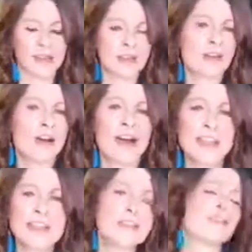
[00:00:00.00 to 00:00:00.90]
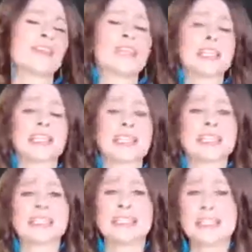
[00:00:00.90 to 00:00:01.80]
not like feeling like
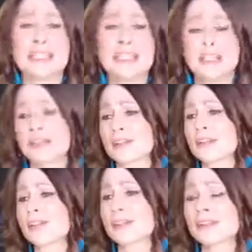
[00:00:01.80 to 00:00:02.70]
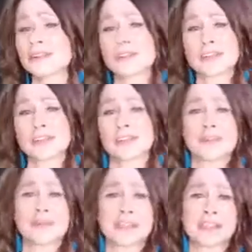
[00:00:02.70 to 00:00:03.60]
a geek or a loser. Or,
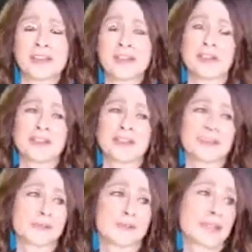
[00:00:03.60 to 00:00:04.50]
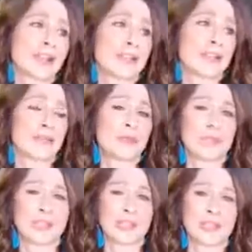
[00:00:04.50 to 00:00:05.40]
oh my gosh, this is weird.
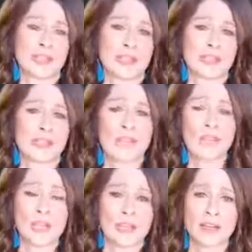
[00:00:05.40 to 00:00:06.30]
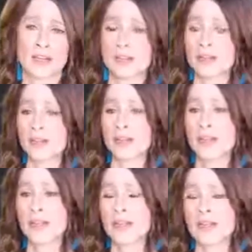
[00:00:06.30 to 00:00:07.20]
People are going to think I'm weird,
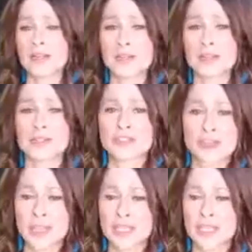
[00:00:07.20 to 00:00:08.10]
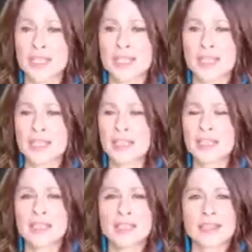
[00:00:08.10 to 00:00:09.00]
that I'm not drinking.
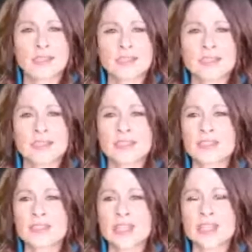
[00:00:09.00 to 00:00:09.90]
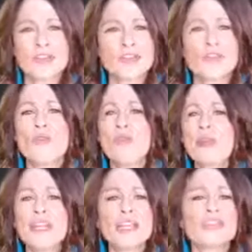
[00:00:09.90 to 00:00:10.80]
Like, it was just, and
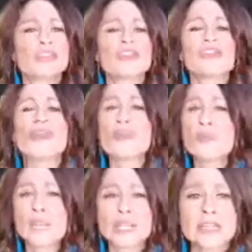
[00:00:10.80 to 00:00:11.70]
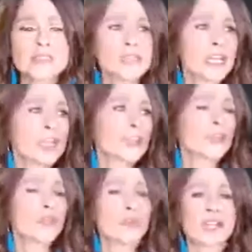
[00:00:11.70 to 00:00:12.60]
nobody even noticed.
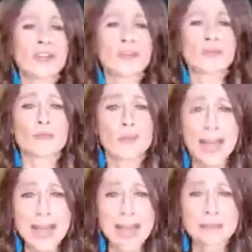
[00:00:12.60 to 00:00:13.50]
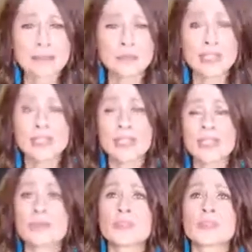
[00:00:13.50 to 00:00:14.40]
Nobody harassed
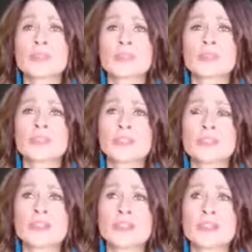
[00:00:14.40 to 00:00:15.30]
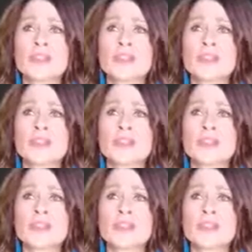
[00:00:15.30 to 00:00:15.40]
me. It was just